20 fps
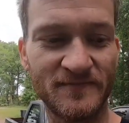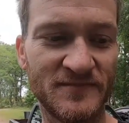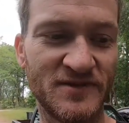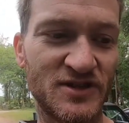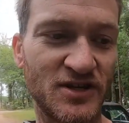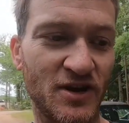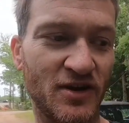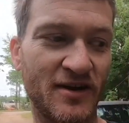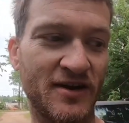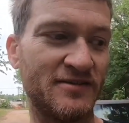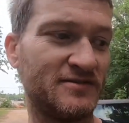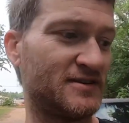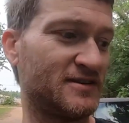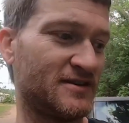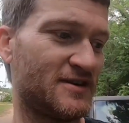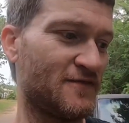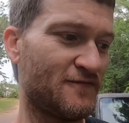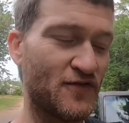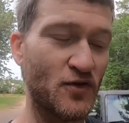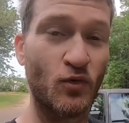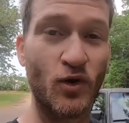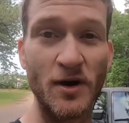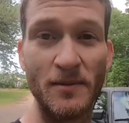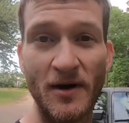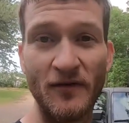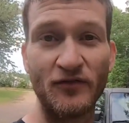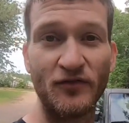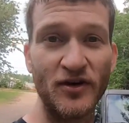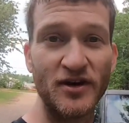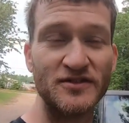So if you're one of
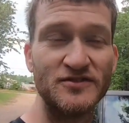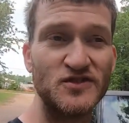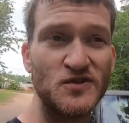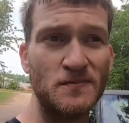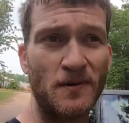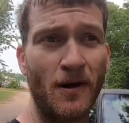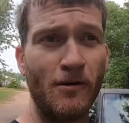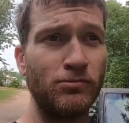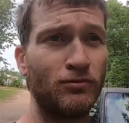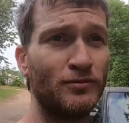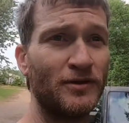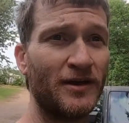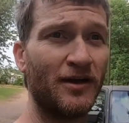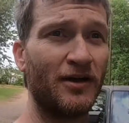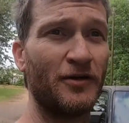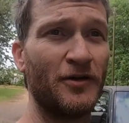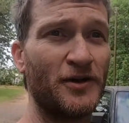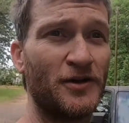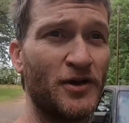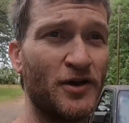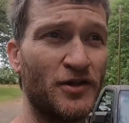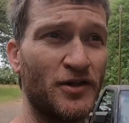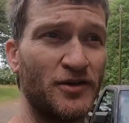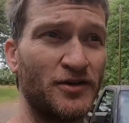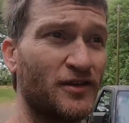my friends, you probably already know that.